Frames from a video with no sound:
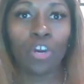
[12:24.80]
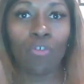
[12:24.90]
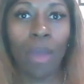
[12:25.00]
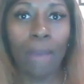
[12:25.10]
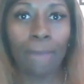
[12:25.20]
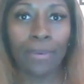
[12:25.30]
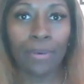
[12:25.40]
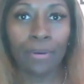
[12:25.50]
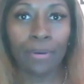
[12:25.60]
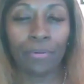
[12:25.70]
crime
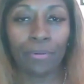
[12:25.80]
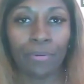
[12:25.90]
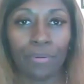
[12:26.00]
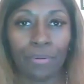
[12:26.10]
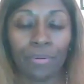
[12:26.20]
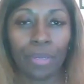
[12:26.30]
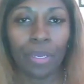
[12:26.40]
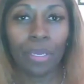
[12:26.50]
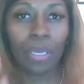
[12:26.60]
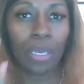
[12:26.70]
bill.
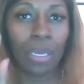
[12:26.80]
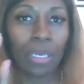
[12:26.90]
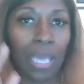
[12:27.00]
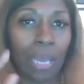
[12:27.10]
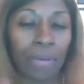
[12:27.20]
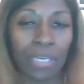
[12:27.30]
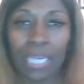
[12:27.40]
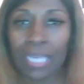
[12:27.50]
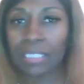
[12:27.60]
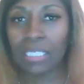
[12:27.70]
Came out in
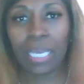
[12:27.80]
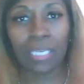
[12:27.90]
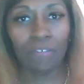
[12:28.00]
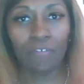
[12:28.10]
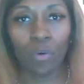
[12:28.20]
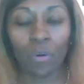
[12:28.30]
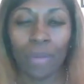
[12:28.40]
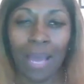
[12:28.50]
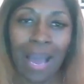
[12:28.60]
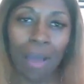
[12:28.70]
1994.
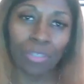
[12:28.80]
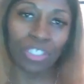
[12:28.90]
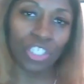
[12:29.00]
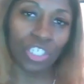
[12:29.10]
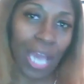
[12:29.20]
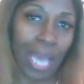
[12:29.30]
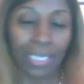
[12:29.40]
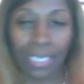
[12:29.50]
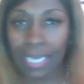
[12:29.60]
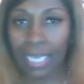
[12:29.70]
I was shot
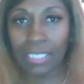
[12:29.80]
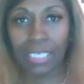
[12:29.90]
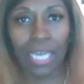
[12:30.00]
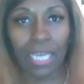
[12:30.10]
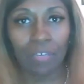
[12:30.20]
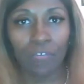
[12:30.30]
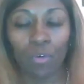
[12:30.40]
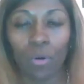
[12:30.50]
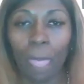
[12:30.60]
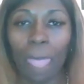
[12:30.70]
in
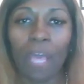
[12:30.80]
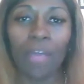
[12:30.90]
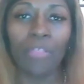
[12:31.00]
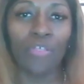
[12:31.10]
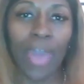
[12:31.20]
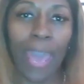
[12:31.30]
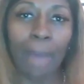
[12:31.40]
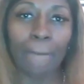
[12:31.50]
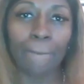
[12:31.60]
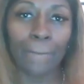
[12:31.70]
1994.
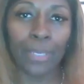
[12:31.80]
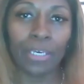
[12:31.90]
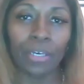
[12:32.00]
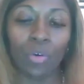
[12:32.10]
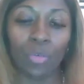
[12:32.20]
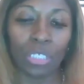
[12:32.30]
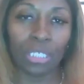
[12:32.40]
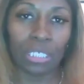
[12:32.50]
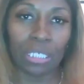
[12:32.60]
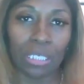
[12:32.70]
That bill,
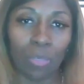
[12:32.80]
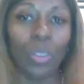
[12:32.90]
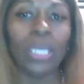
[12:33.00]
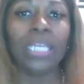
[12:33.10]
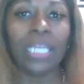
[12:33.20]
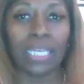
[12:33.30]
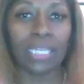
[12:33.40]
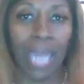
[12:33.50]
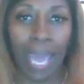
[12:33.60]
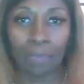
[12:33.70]
we
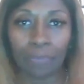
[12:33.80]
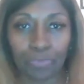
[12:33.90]
needed that.